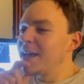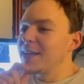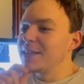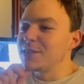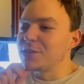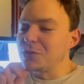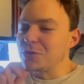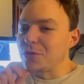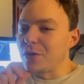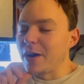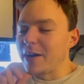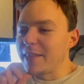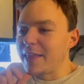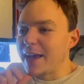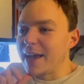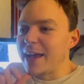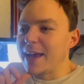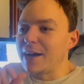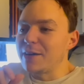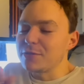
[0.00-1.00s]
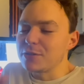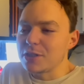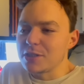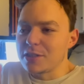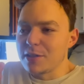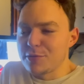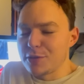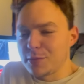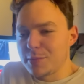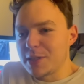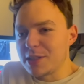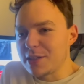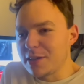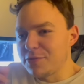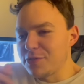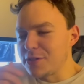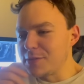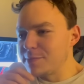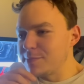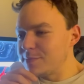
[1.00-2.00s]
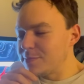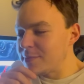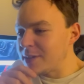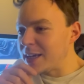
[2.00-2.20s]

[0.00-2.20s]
to try that out. Just something a bit different.